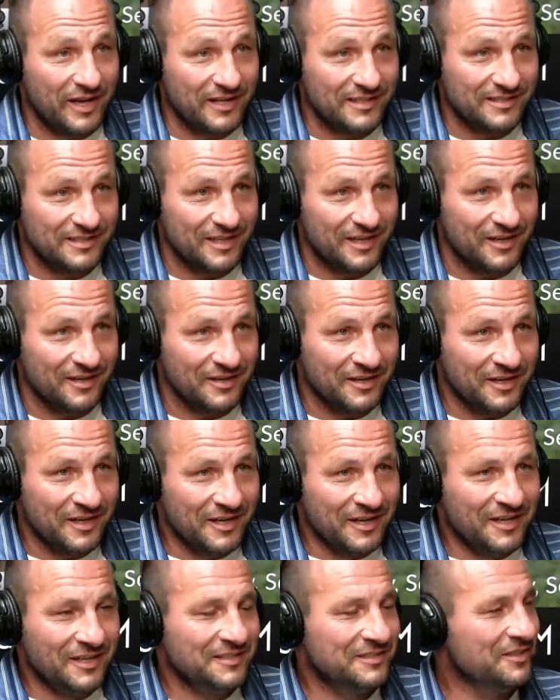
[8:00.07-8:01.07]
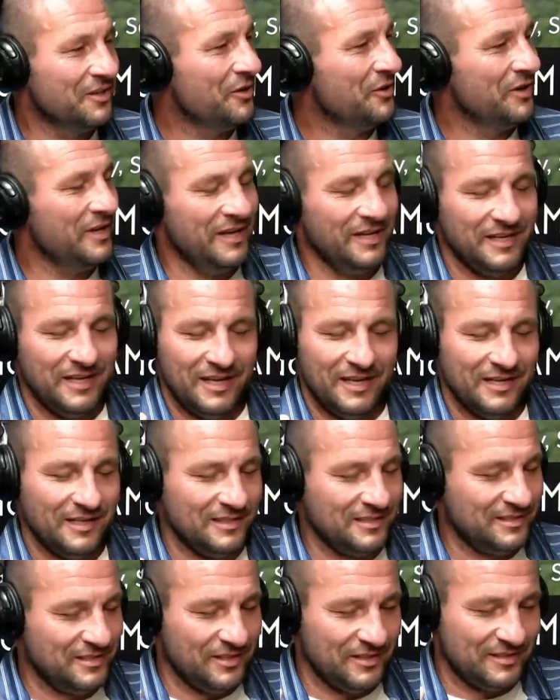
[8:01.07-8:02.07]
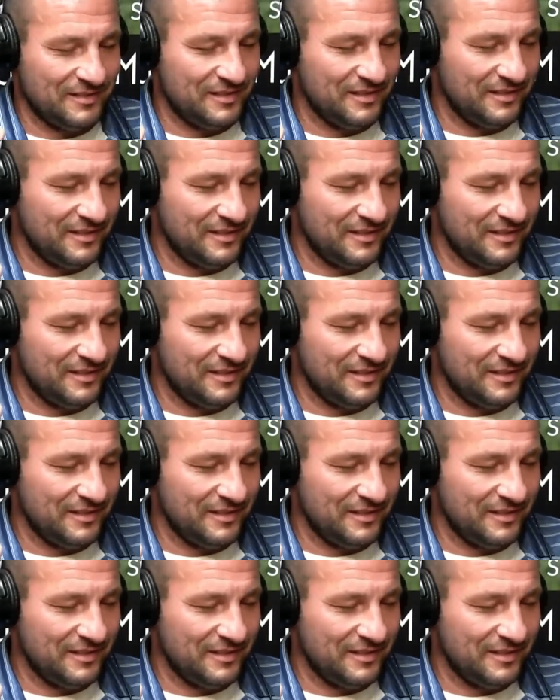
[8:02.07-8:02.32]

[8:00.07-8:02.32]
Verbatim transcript: case there. Yeah, exactly. So it, it is just